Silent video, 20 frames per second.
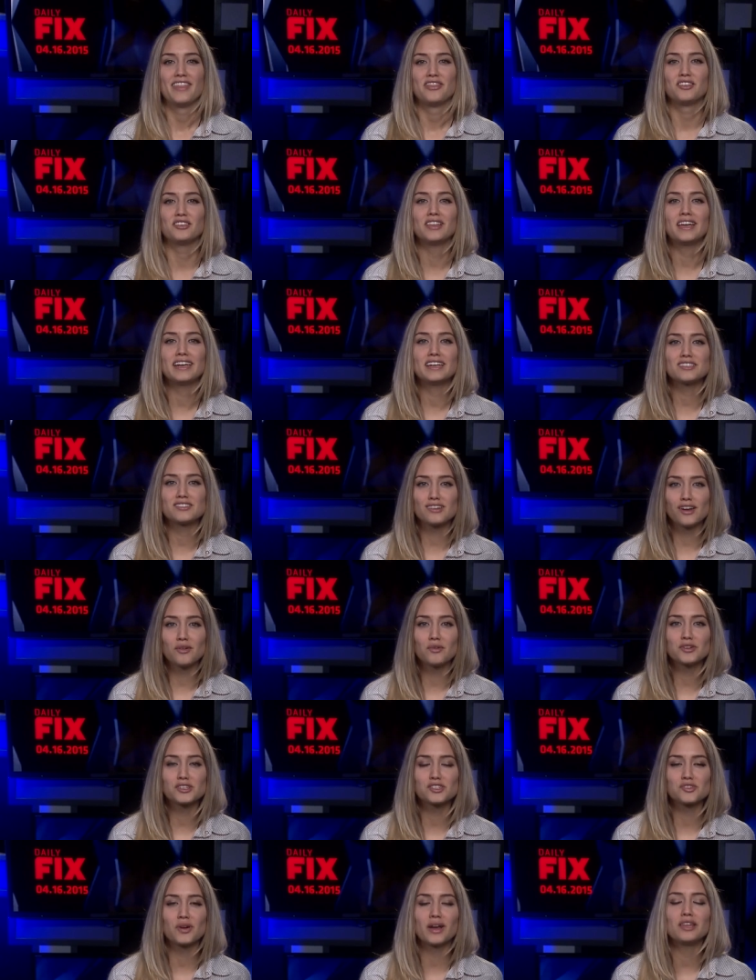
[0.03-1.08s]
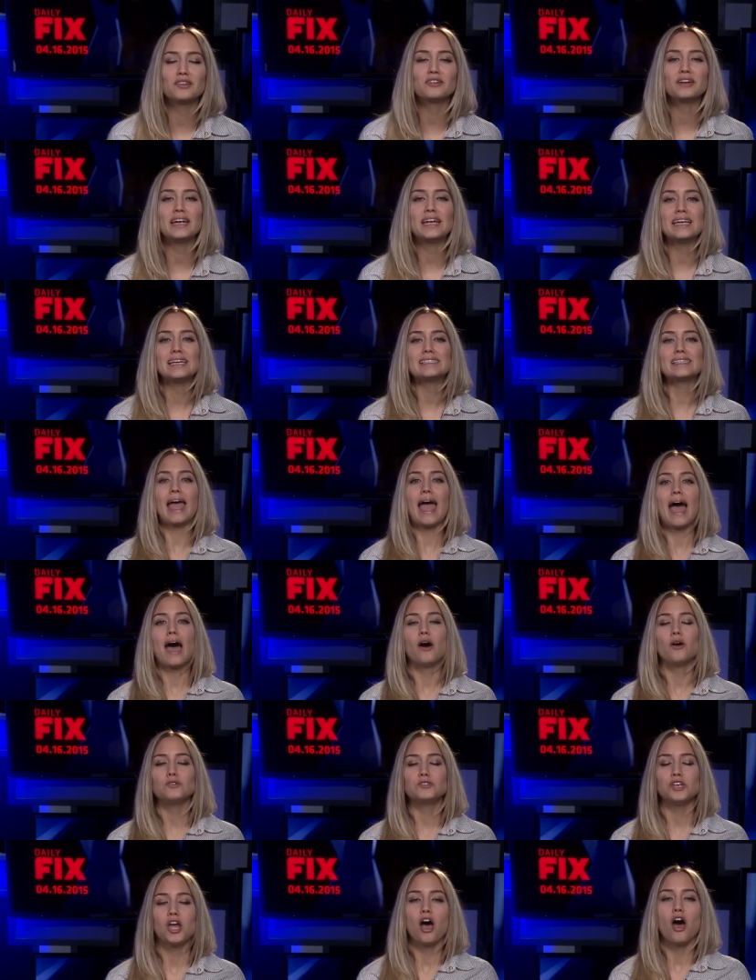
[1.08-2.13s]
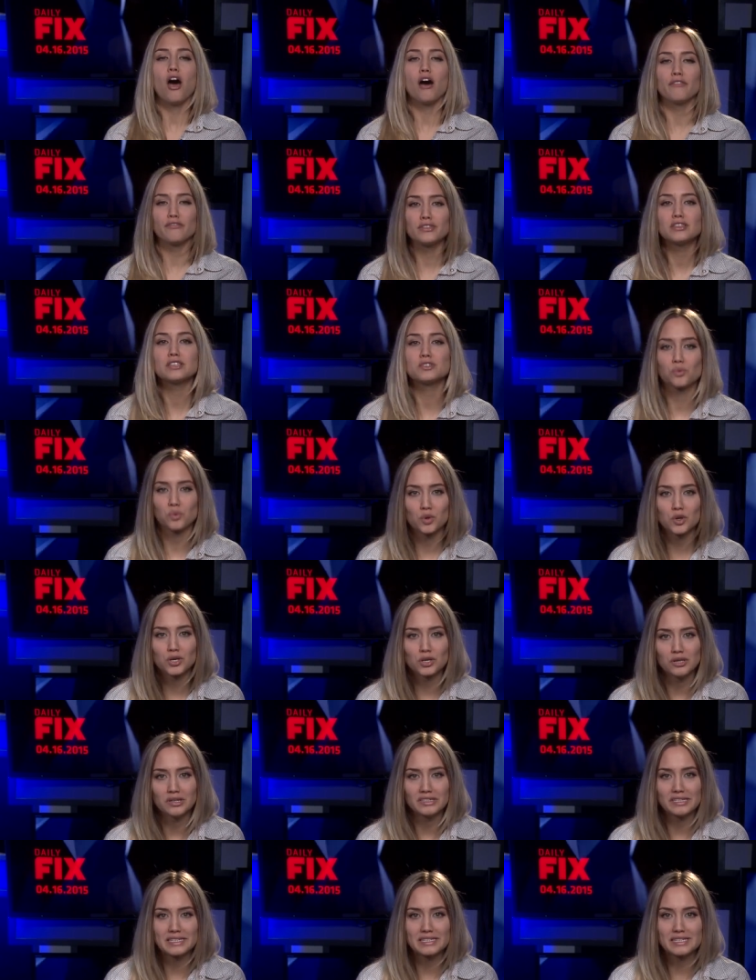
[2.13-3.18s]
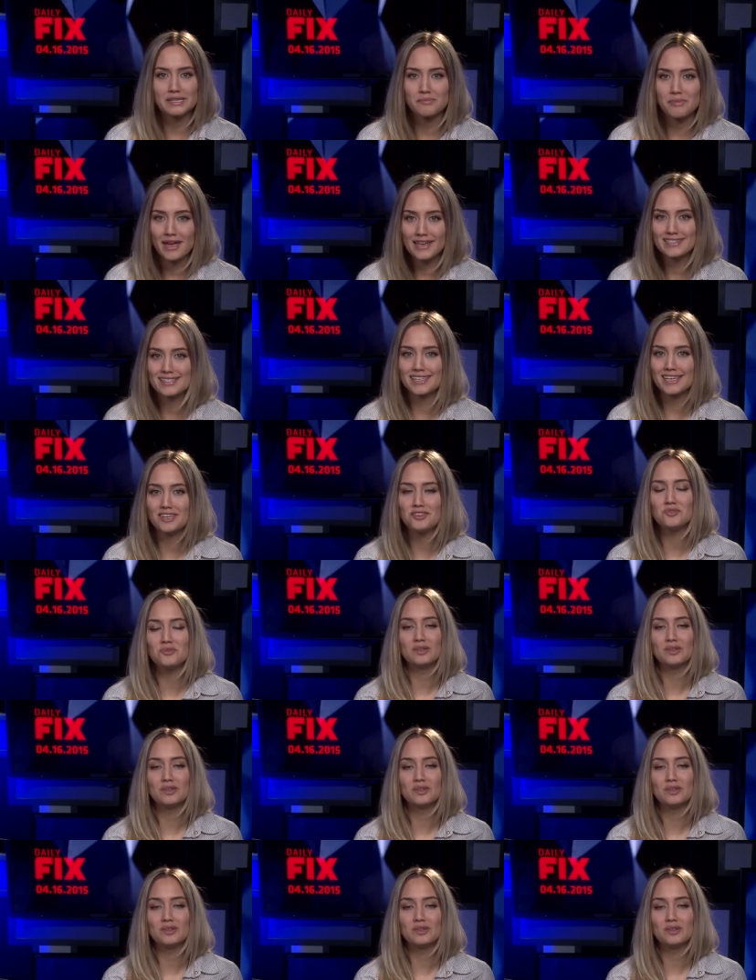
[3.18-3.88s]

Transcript: The latest Star Wars trailer is out of this world. It's the best thing you